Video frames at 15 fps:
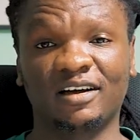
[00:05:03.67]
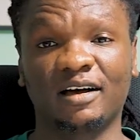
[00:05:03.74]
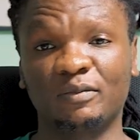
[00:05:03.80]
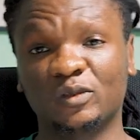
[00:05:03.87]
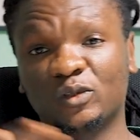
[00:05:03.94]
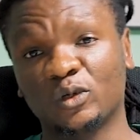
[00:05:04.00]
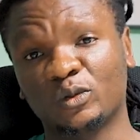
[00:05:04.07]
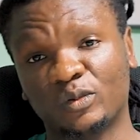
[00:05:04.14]
I'm
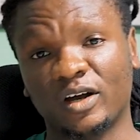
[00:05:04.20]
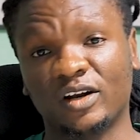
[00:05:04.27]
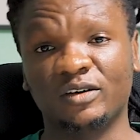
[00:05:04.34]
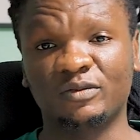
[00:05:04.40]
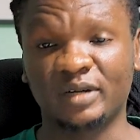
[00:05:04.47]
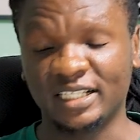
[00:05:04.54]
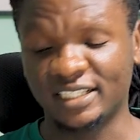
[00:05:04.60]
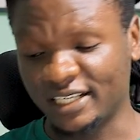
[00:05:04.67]
so proud of
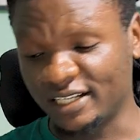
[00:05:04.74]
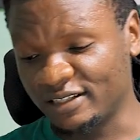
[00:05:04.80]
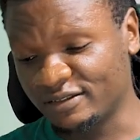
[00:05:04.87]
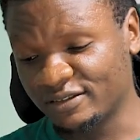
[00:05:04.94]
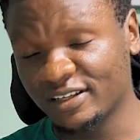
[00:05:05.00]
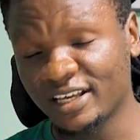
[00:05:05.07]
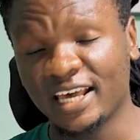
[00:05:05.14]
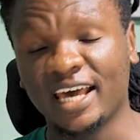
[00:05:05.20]

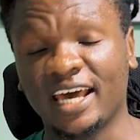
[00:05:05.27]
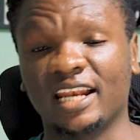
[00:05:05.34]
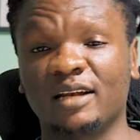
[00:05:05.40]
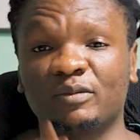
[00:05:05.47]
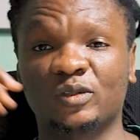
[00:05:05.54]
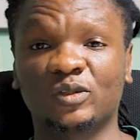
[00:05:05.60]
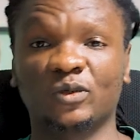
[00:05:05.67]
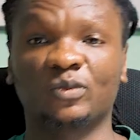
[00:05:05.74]
myself and
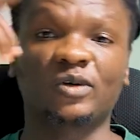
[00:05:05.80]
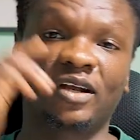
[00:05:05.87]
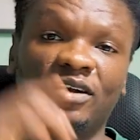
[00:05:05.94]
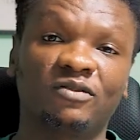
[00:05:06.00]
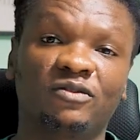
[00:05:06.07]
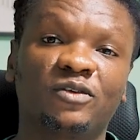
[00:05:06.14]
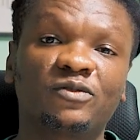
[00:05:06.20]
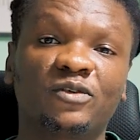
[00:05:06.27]
I'm so proud
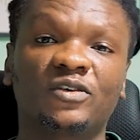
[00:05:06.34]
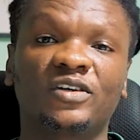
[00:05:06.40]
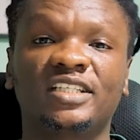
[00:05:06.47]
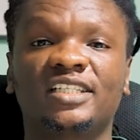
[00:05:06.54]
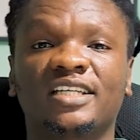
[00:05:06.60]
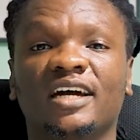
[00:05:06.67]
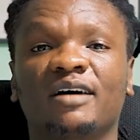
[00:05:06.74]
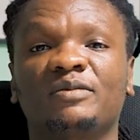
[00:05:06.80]
of you for
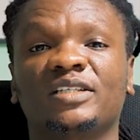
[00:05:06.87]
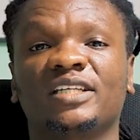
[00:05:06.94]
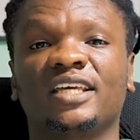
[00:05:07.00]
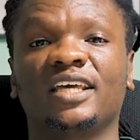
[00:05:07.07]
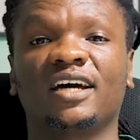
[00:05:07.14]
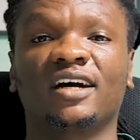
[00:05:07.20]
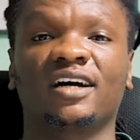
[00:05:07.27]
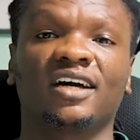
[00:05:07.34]
reaching out to
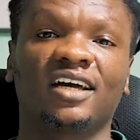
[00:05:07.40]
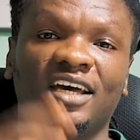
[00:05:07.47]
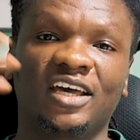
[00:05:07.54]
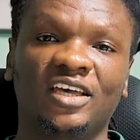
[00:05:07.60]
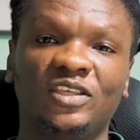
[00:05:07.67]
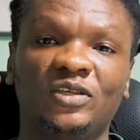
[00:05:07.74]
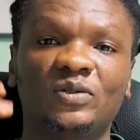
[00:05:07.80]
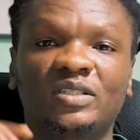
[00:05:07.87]
here.
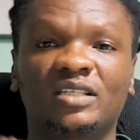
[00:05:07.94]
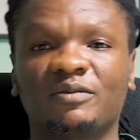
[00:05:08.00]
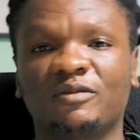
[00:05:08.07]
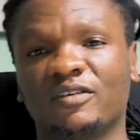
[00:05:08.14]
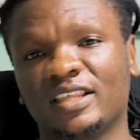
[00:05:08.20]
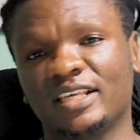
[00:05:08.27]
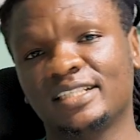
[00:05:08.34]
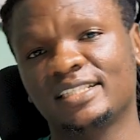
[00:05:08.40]
Use some
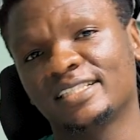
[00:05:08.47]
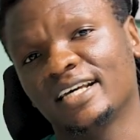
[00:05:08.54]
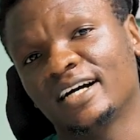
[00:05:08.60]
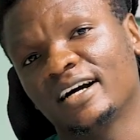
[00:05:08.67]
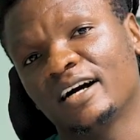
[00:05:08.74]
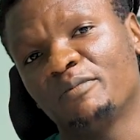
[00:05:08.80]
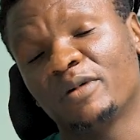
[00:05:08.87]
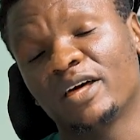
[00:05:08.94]
of these
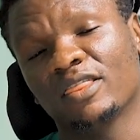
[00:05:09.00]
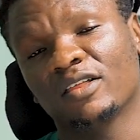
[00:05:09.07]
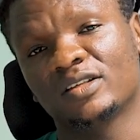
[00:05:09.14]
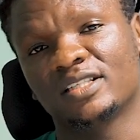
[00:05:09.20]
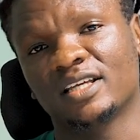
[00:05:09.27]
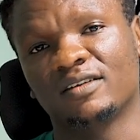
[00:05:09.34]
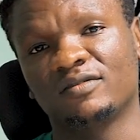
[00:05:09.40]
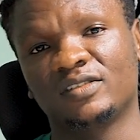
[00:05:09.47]
uh,
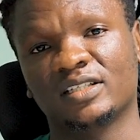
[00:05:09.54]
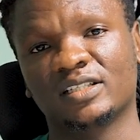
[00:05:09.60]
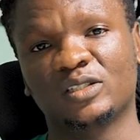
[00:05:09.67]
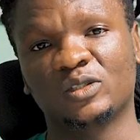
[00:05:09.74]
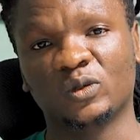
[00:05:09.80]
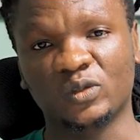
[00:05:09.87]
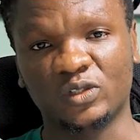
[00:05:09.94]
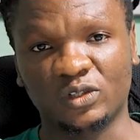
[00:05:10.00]
methods that I've just
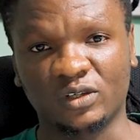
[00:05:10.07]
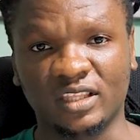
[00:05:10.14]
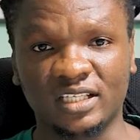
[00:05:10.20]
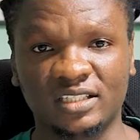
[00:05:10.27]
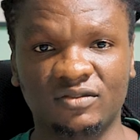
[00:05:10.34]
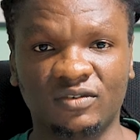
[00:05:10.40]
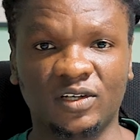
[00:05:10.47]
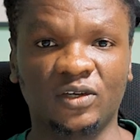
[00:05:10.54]
told you in
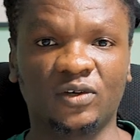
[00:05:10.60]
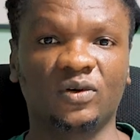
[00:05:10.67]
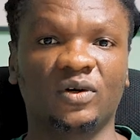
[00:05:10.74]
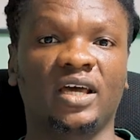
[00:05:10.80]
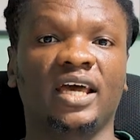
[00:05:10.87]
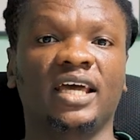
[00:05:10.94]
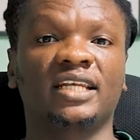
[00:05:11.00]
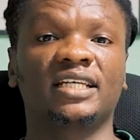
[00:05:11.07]
this video
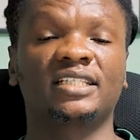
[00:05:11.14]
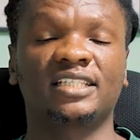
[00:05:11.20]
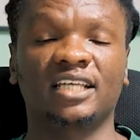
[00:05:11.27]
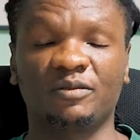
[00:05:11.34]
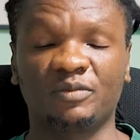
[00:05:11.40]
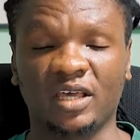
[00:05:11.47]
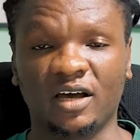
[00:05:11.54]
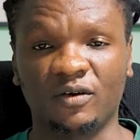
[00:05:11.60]
and tell
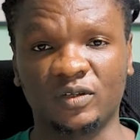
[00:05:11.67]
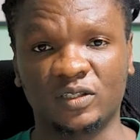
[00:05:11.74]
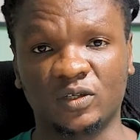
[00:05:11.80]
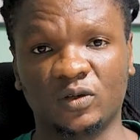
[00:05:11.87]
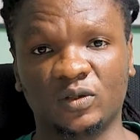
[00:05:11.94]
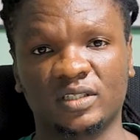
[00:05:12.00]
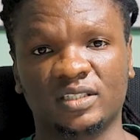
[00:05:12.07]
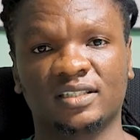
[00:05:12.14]
me how it
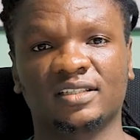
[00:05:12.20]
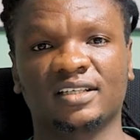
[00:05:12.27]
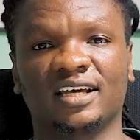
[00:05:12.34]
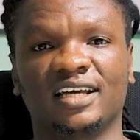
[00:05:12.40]
goes.